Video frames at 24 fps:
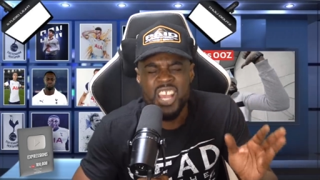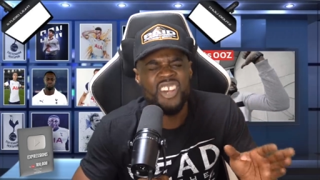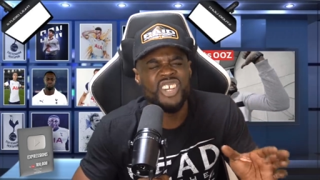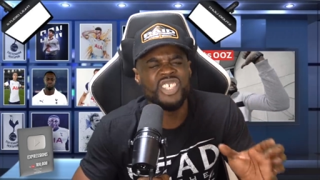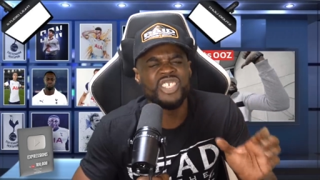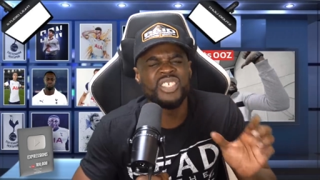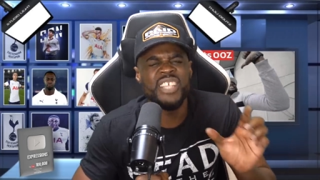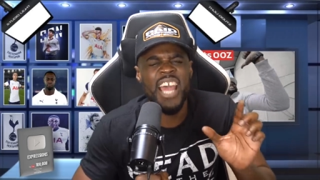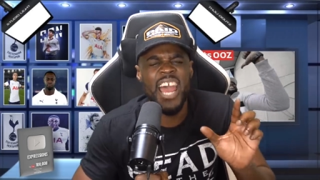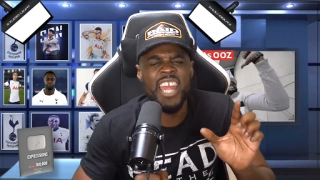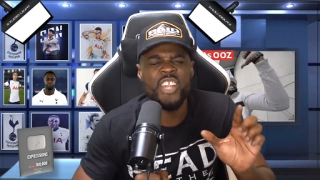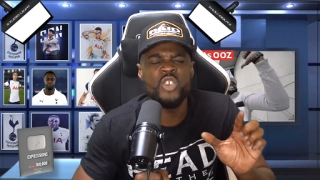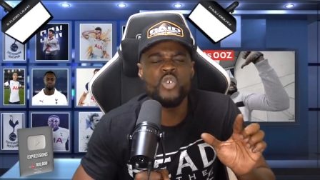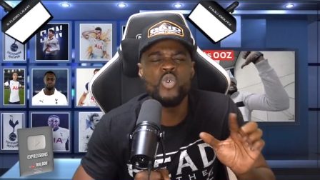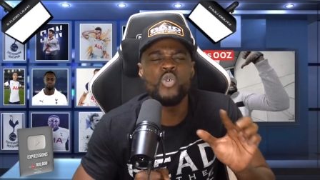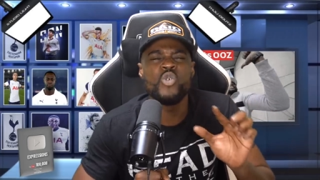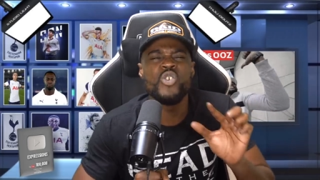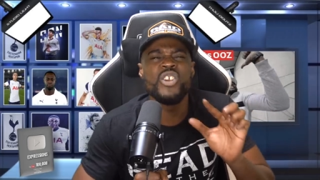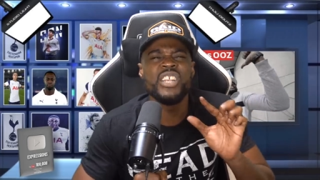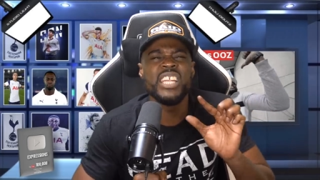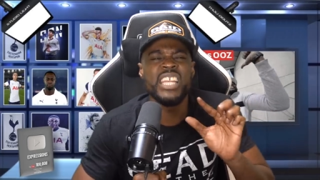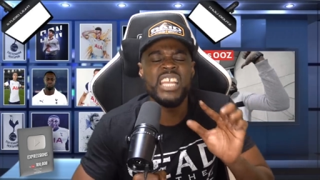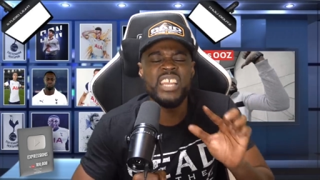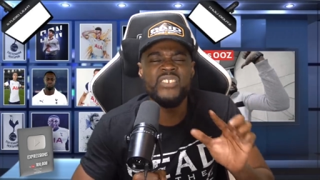Because Daniel
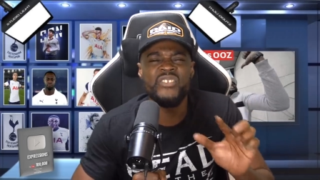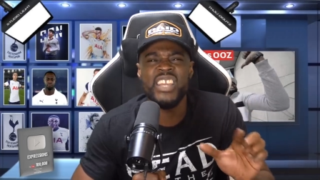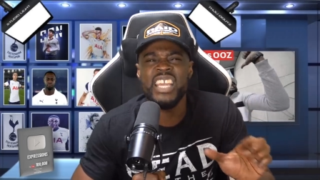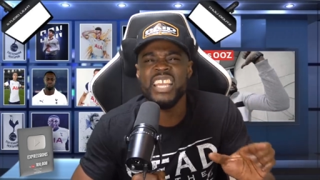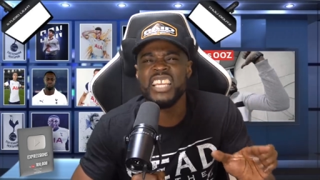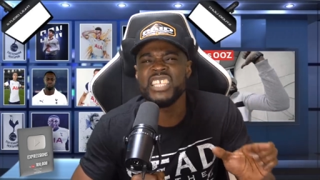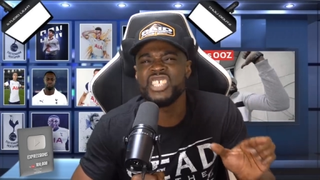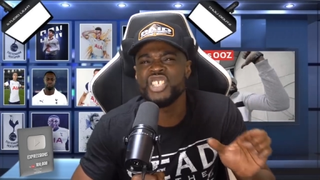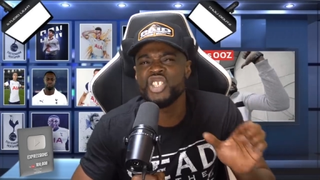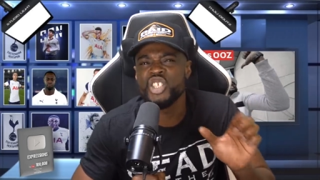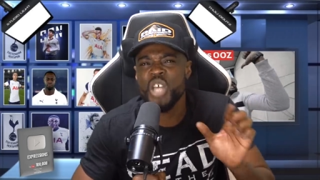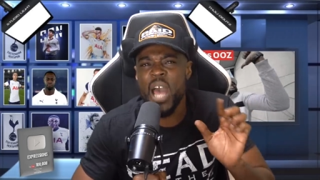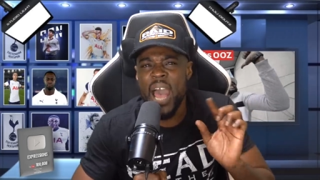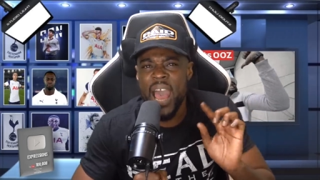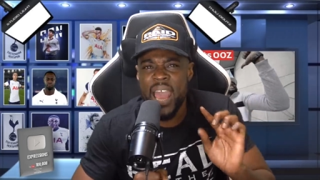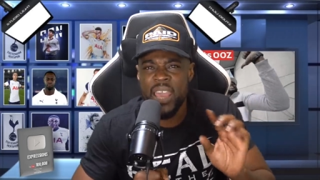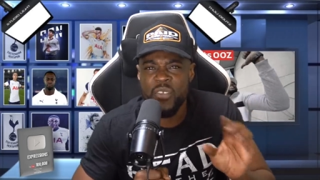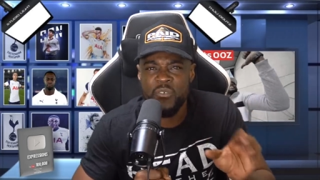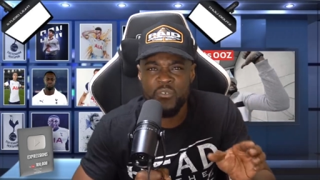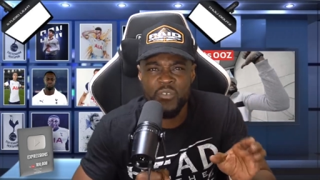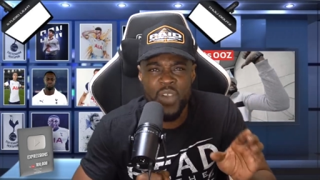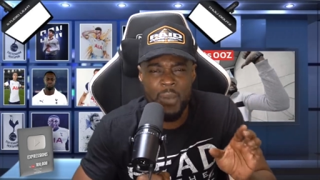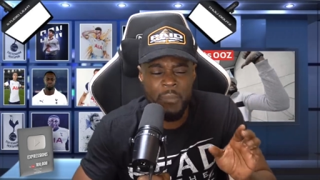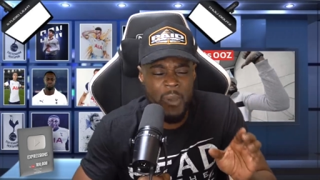Levy is
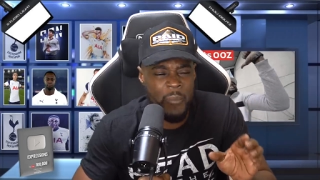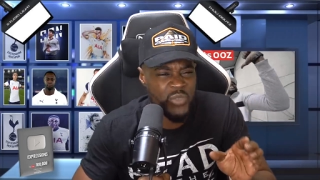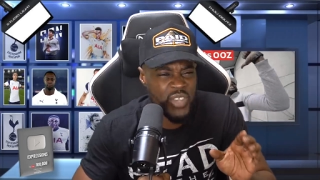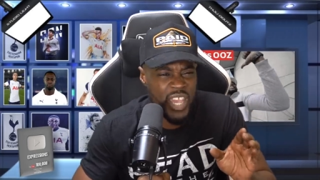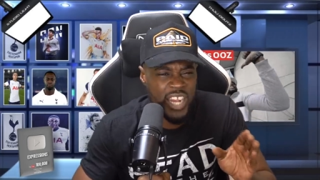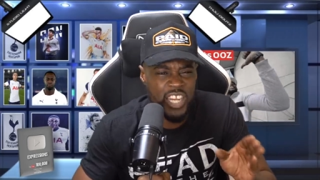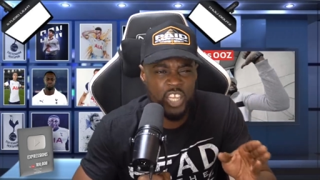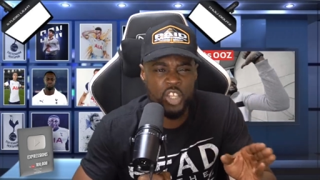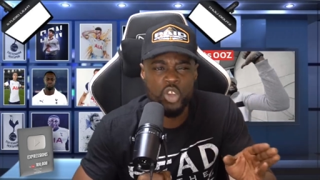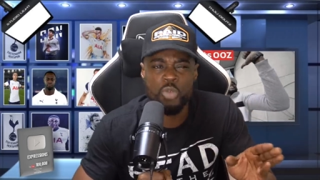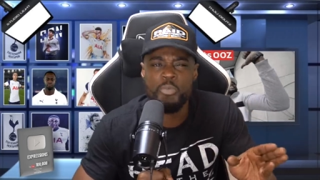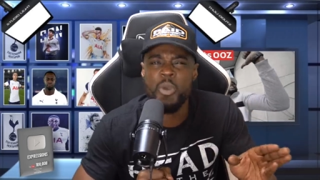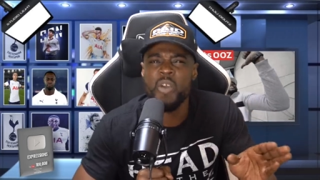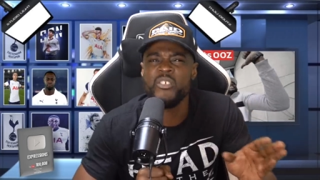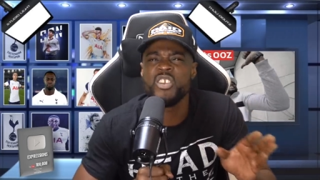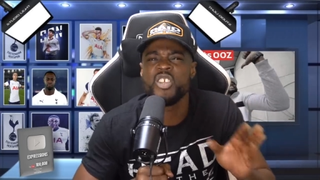tight, fam. I'm telling you, bro.